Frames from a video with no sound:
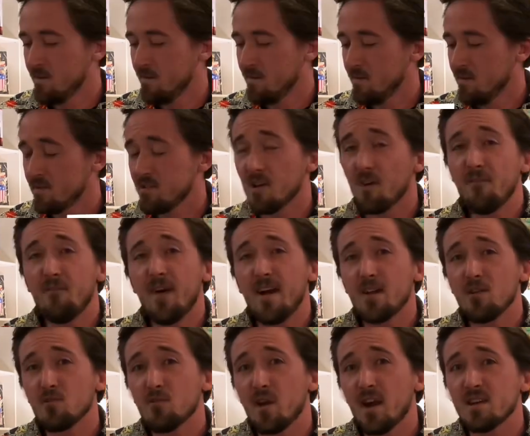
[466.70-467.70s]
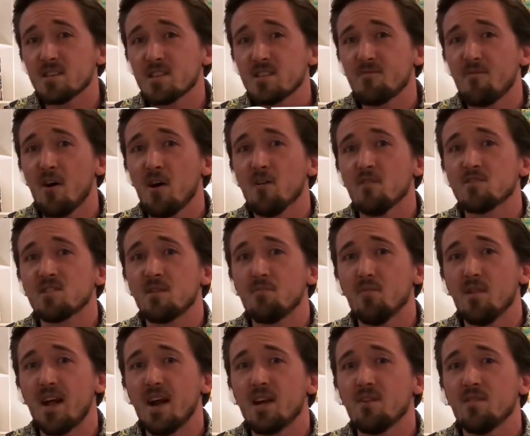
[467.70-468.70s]
So Final Crisis follows the
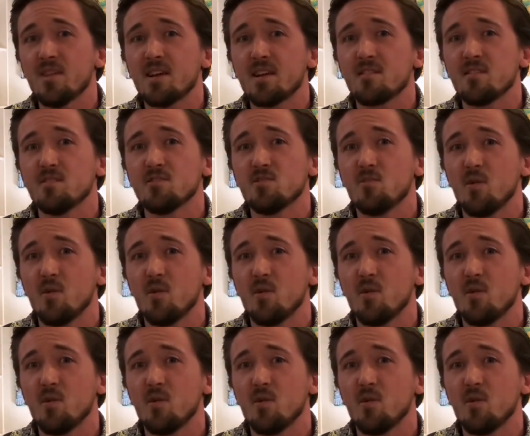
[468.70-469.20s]
Black Lanterns,